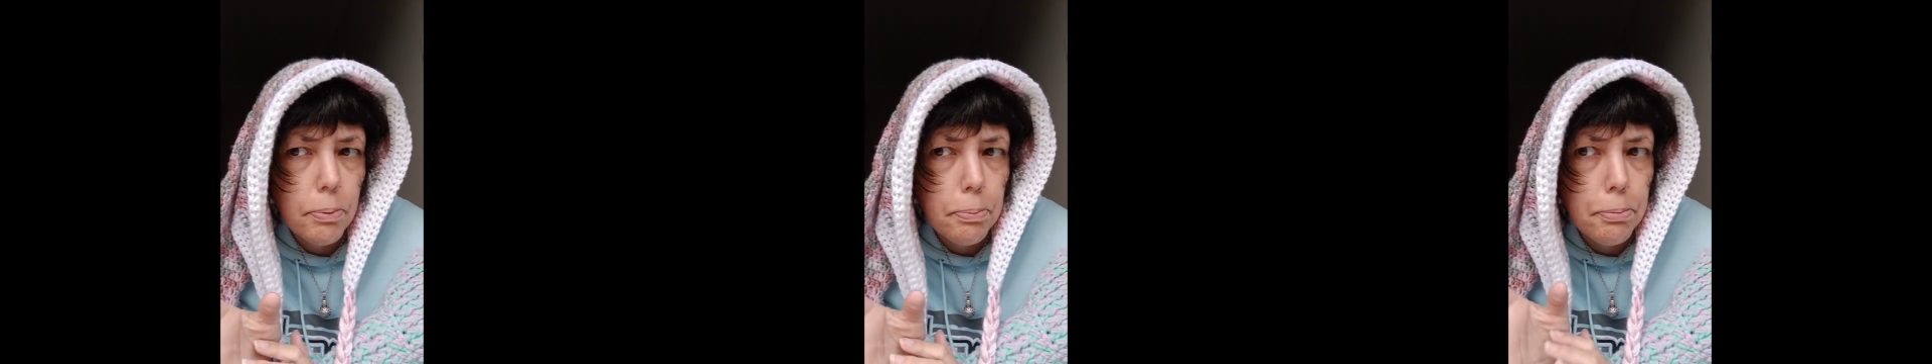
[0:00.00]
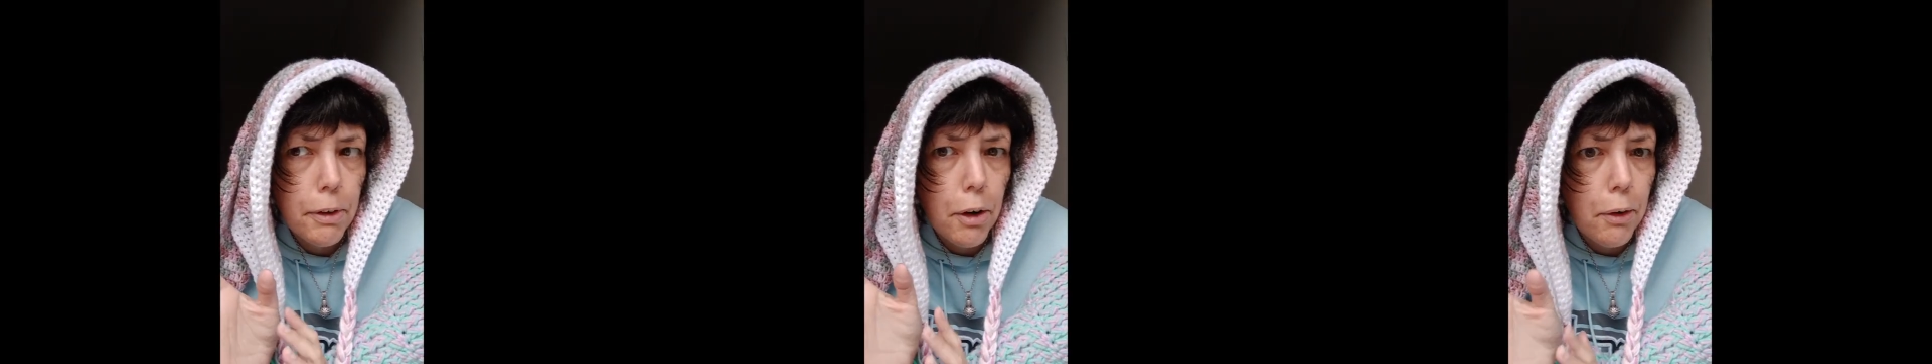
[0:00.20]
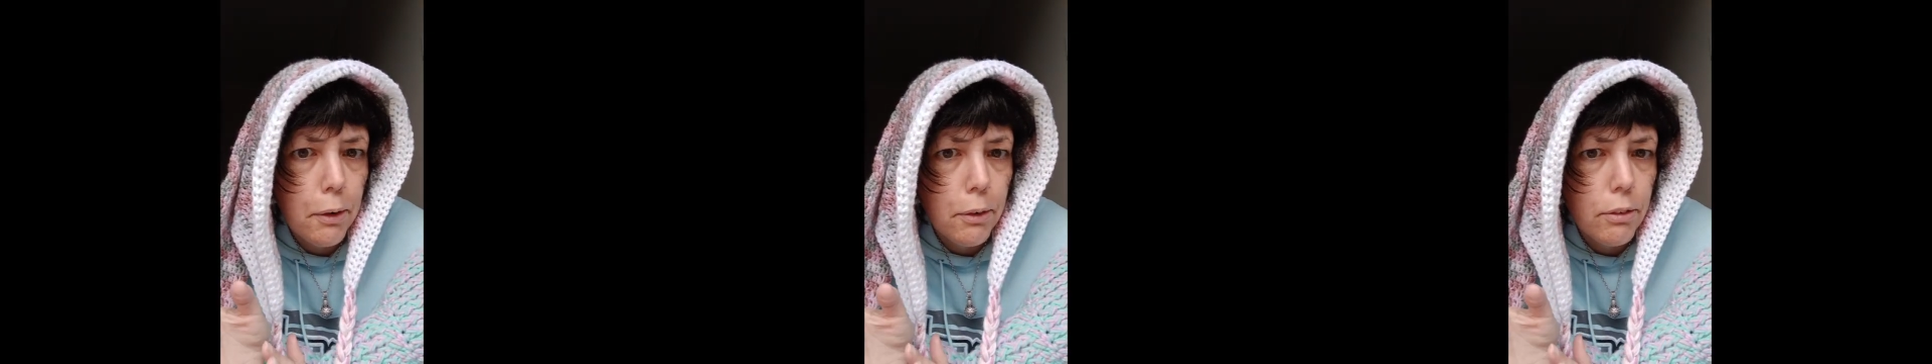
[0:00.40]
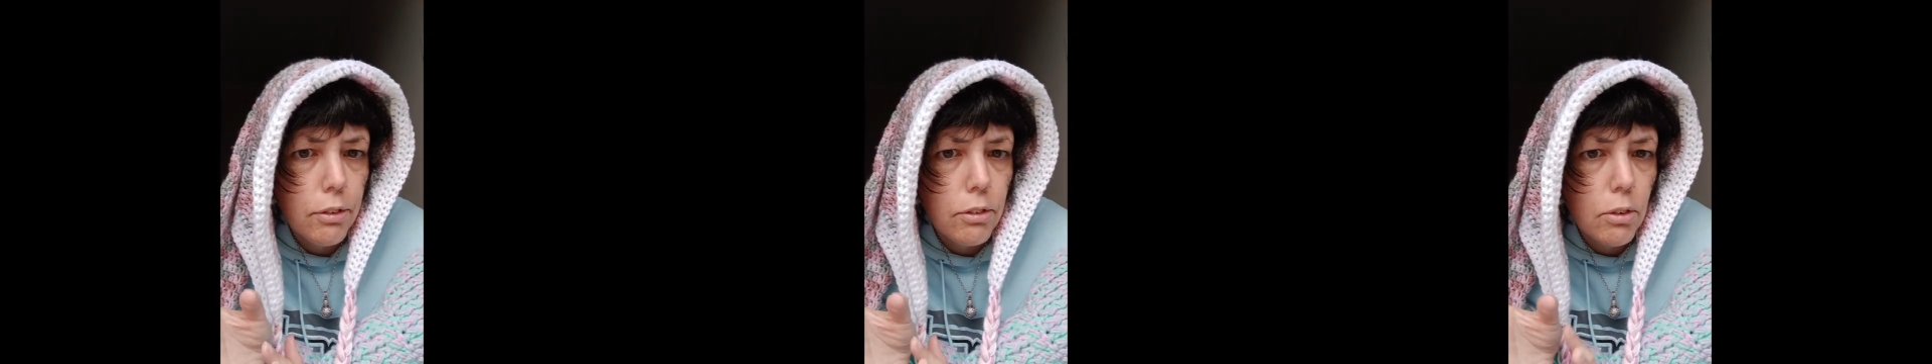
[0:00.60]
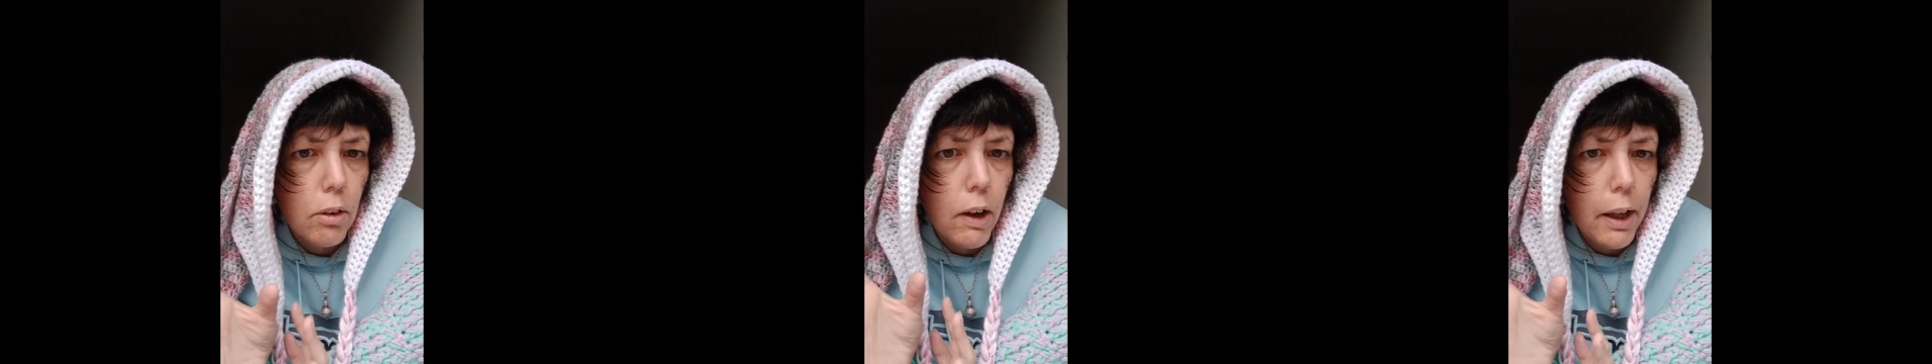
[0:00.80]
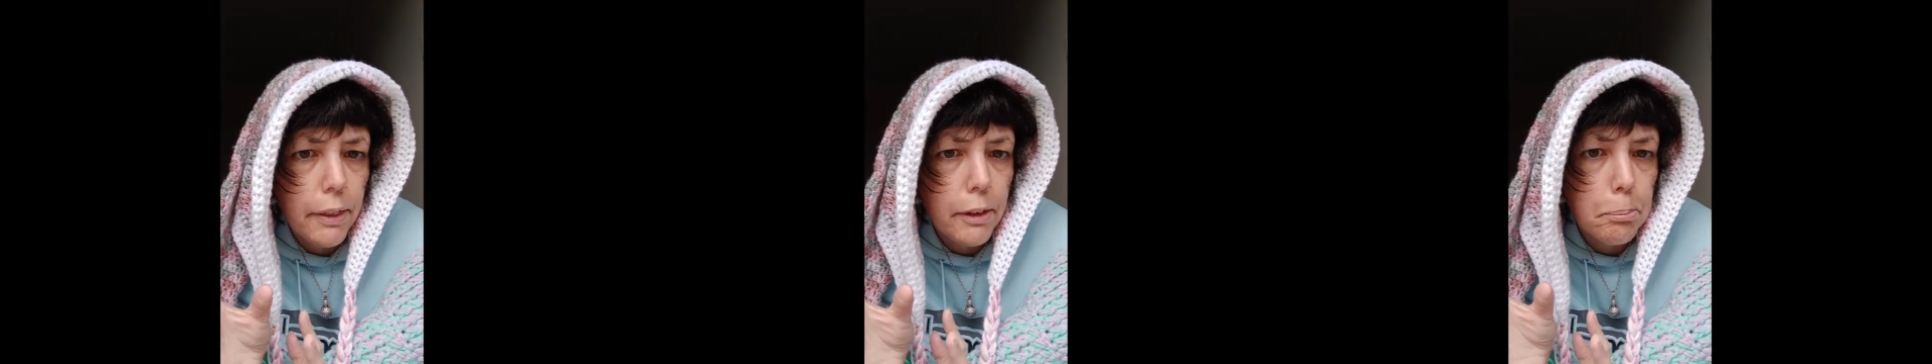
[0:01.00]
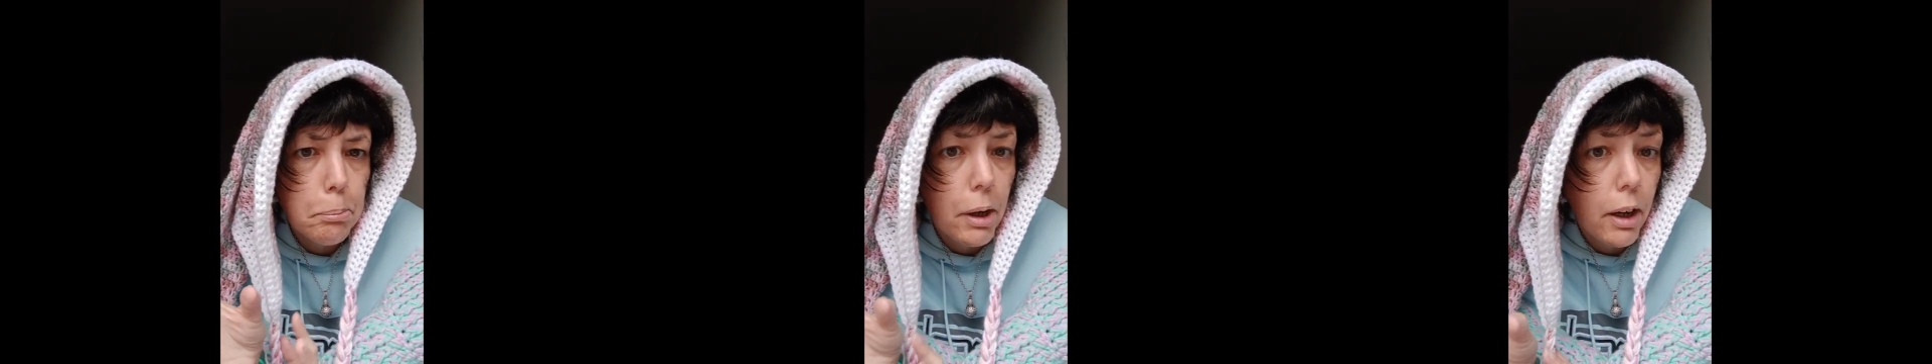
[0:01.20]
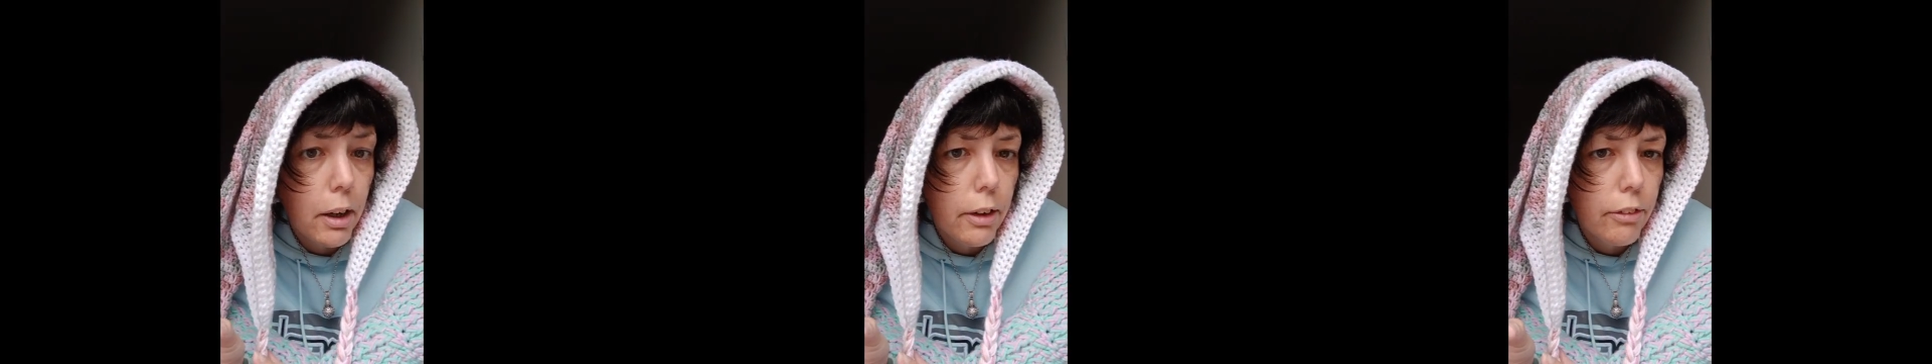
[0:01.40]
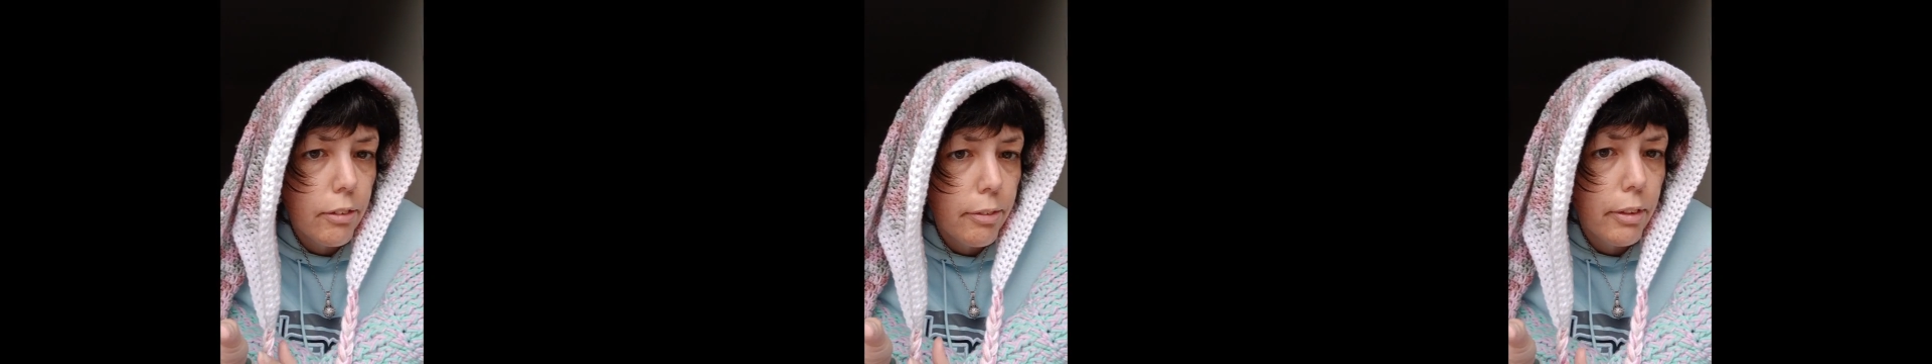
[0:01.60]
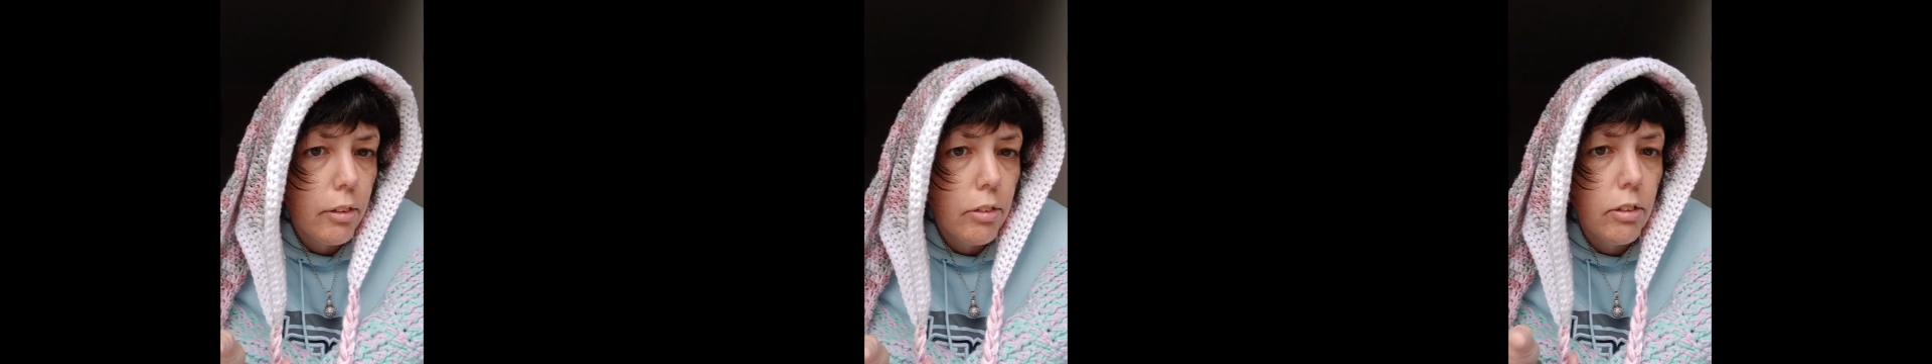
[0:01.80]
the host or other parts
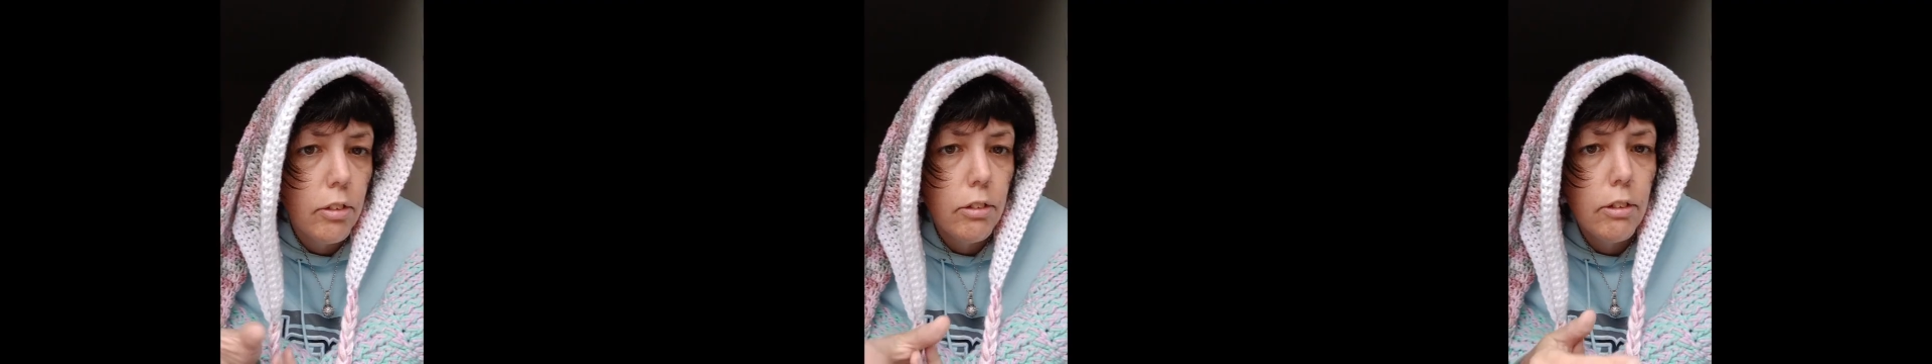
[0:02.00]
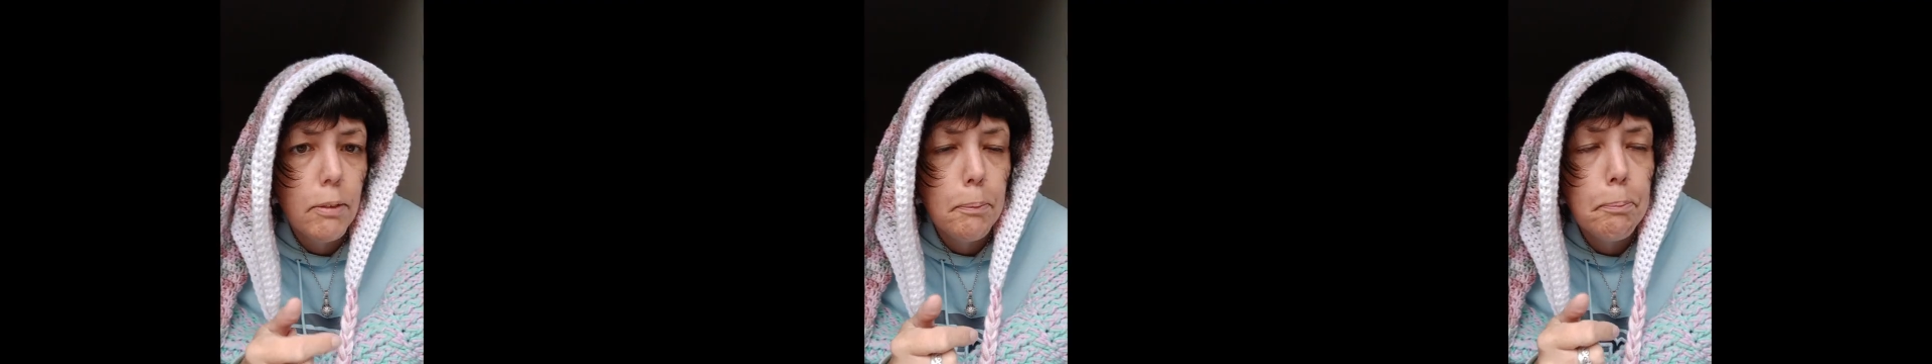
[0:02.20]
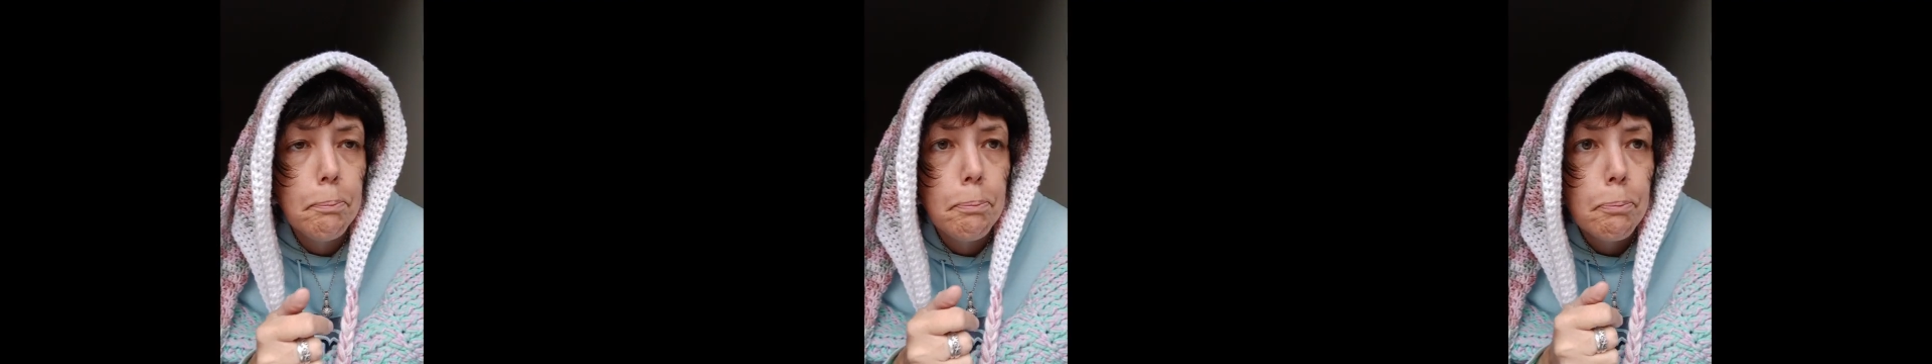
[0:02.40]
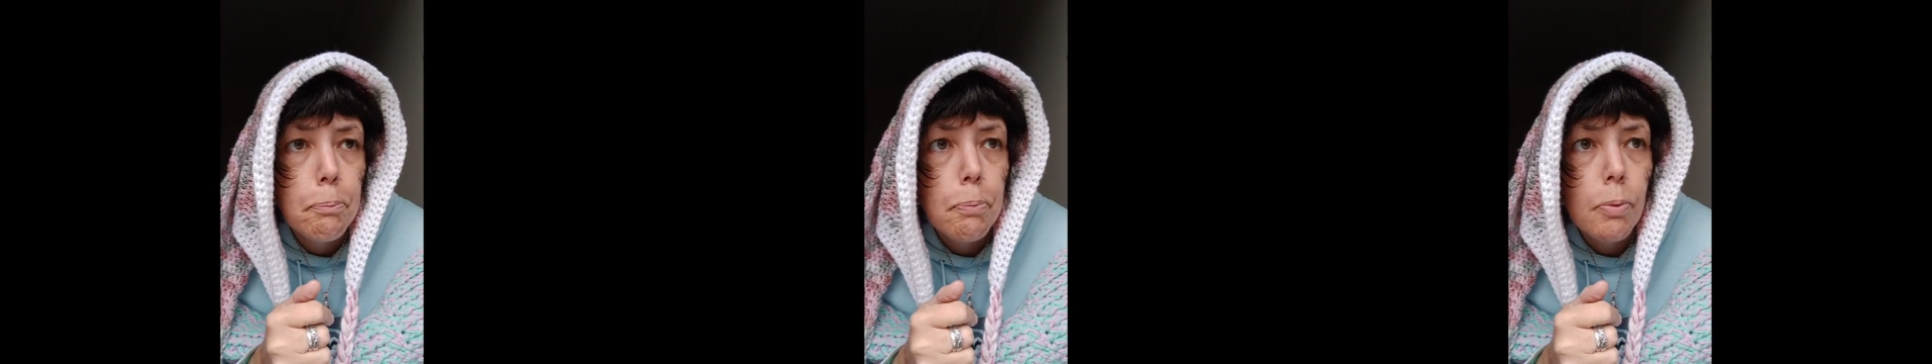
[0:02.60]
of the system,